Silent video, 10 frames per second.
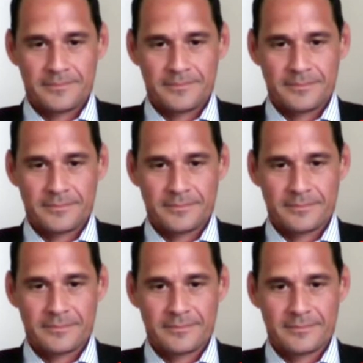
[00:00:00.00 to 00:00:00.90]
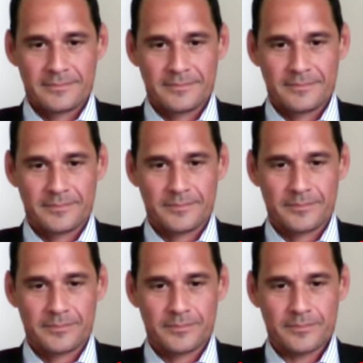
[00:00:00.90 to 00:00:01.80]

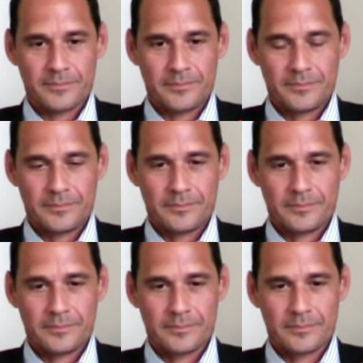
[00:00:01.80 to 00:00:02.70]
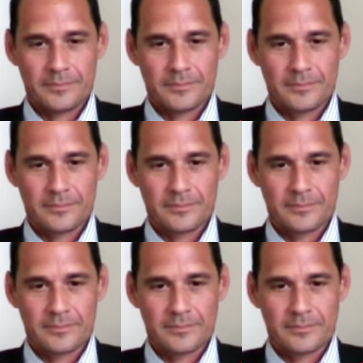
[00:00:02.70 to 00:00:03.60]

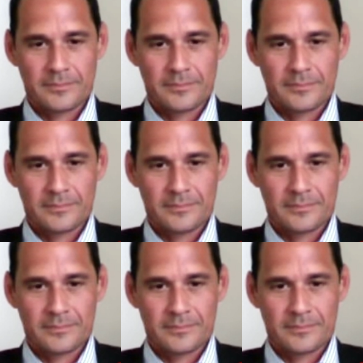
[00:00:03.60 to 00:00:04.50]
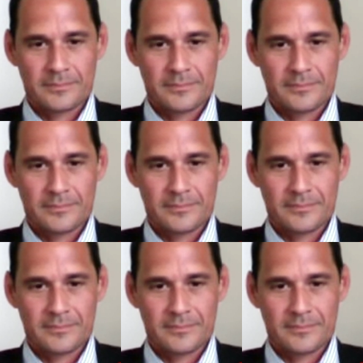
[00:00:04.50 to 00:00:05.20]
The person shown says nothing.